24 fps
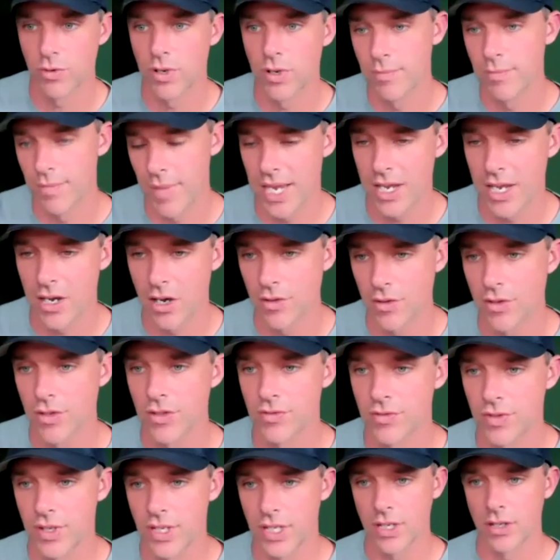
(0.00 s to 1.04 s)
remake all those
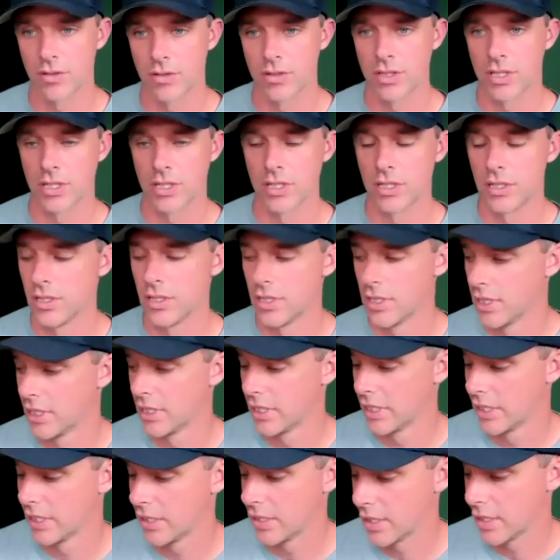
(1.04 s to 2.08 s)
videos and
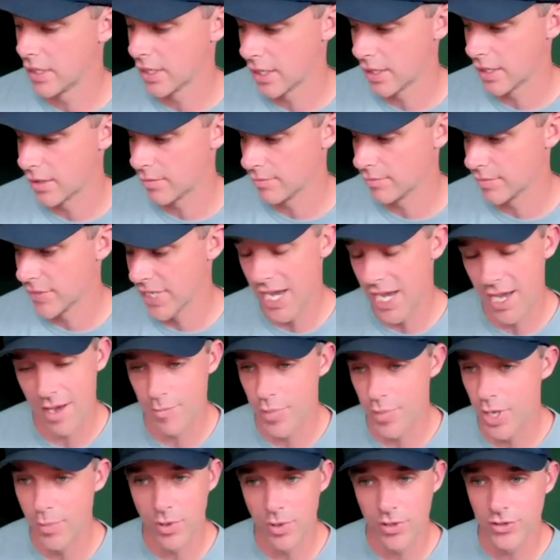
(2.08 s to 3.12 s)
um yeah
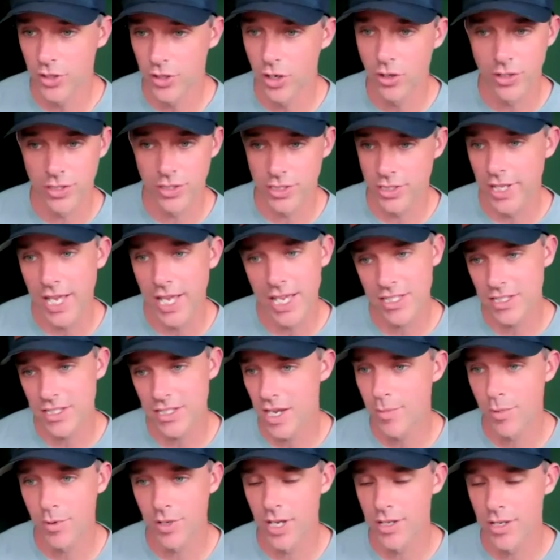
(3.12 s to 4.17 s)
people told us the last
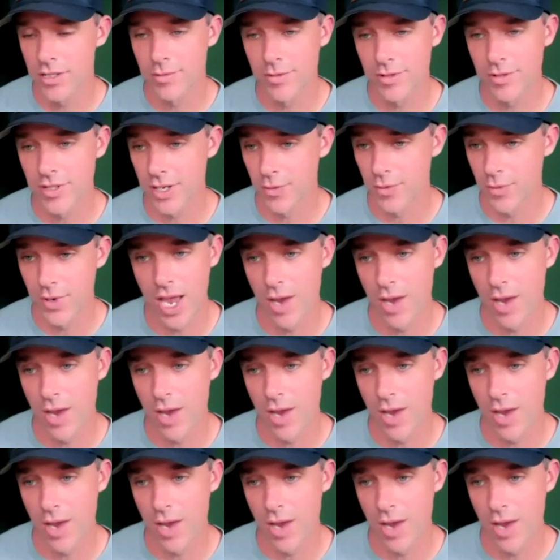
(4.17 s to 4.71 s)
couple customers like we,